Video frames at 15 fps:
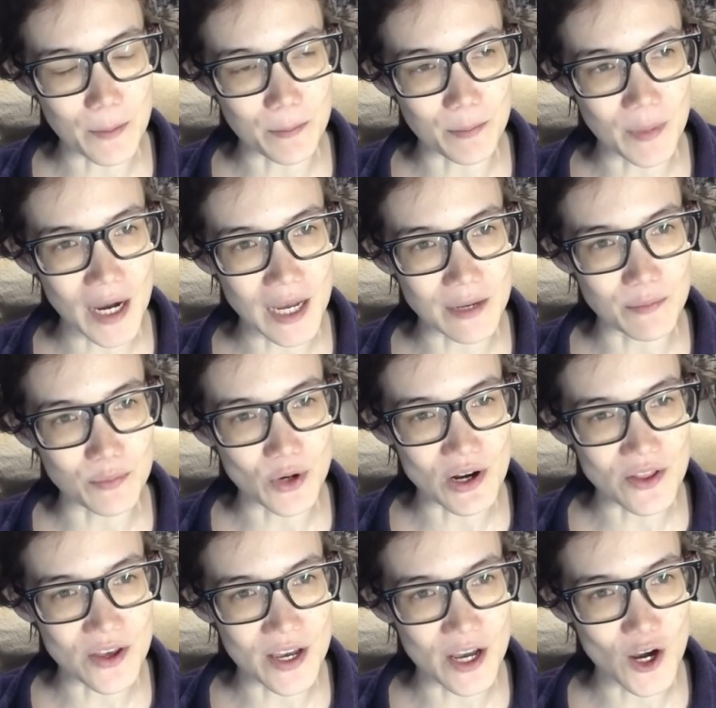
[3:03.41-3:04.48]
My
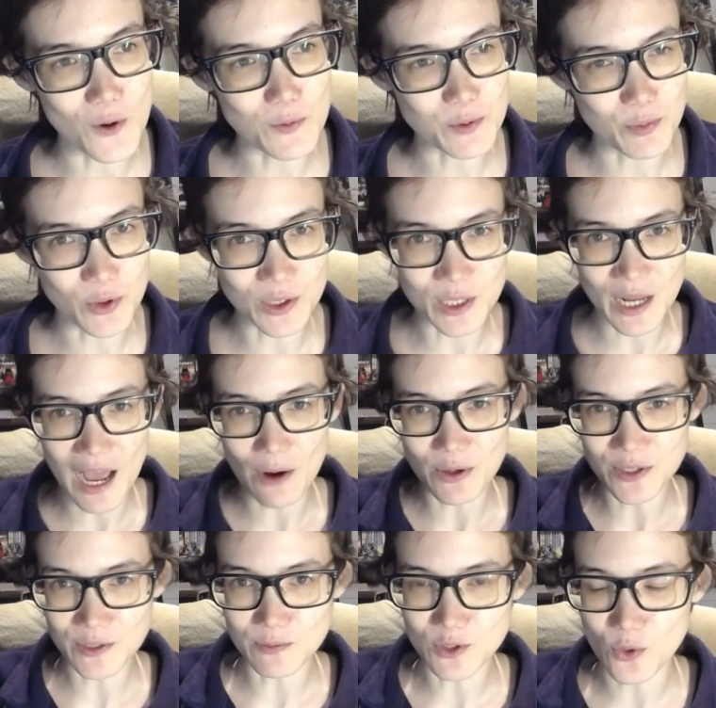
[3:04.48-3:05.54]
brother helped pull it out with
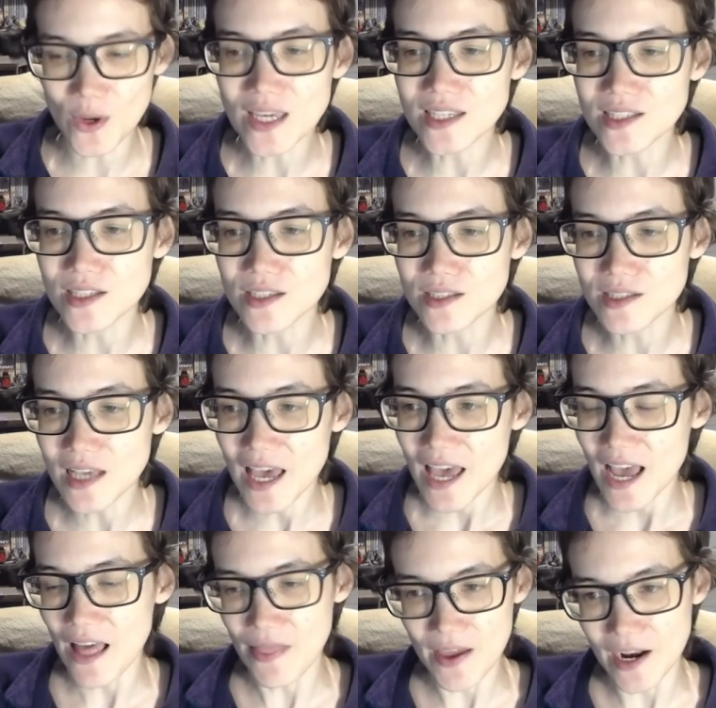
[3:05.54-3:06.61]
some tweezers,
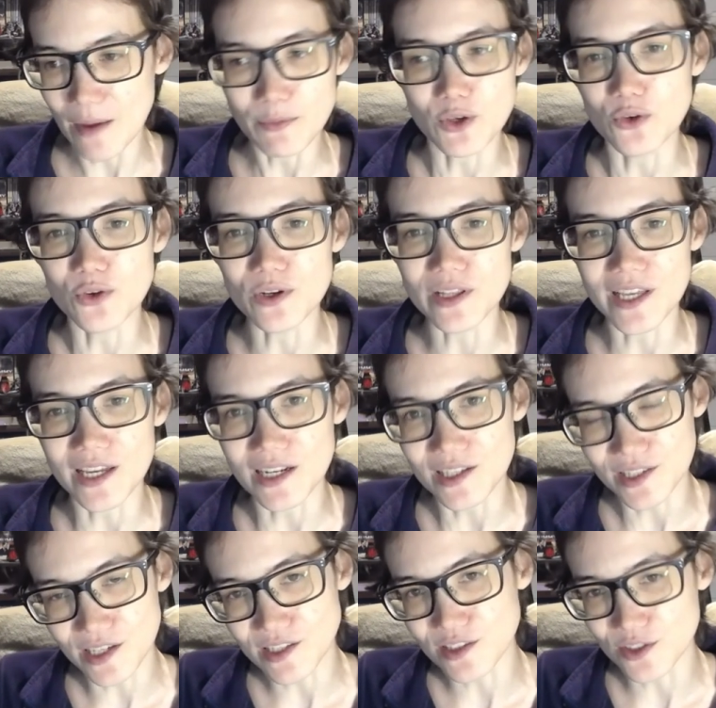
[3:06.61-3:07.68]
and then I'm Googling and it
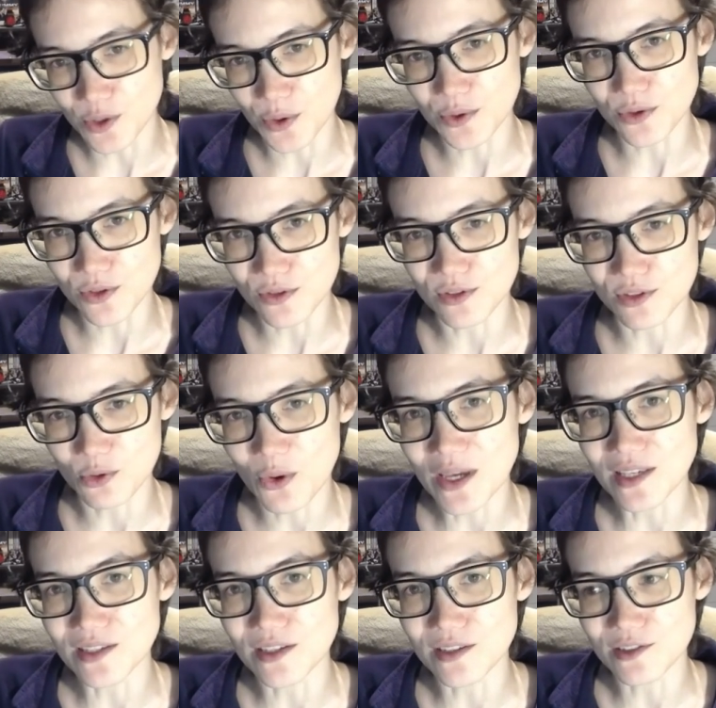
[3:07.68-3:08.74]
says don't use
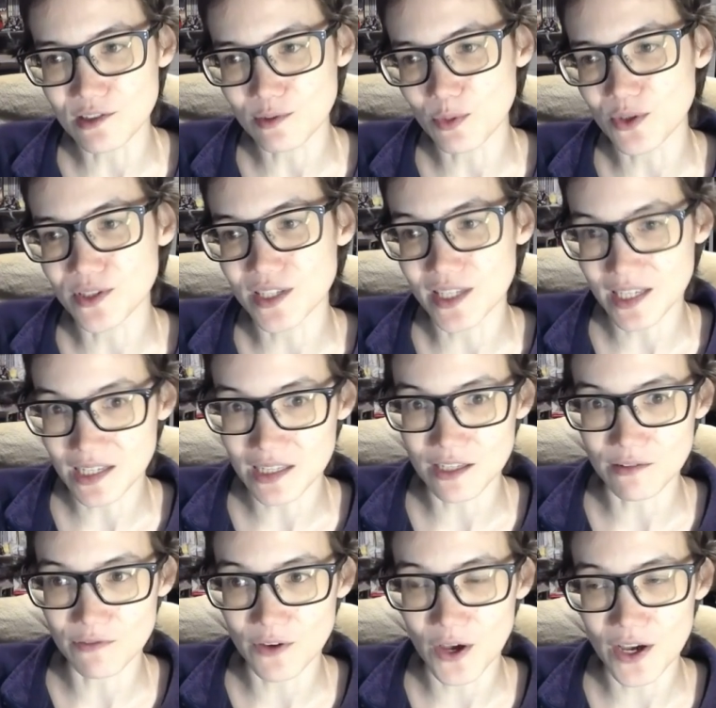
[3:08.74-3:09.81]
tweezers, you're supposed to kill it
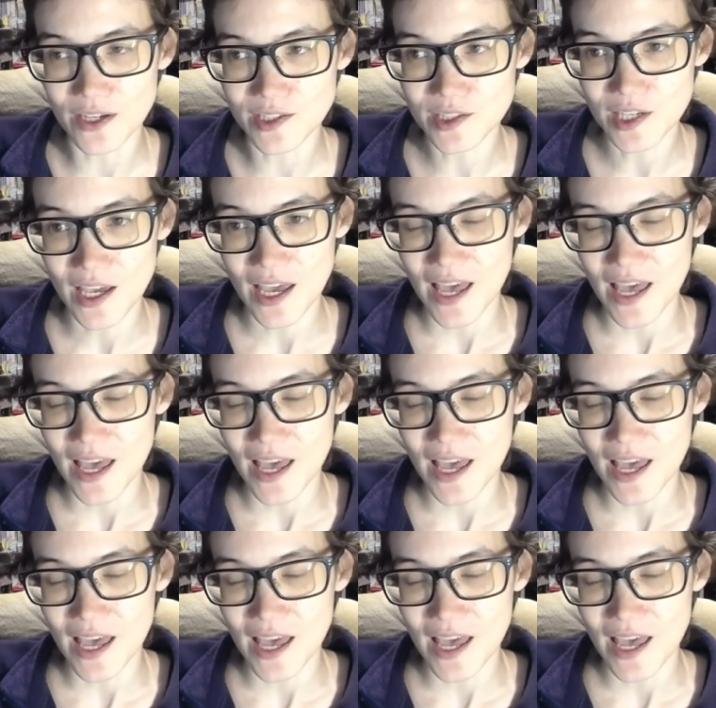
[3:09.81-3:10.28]
first.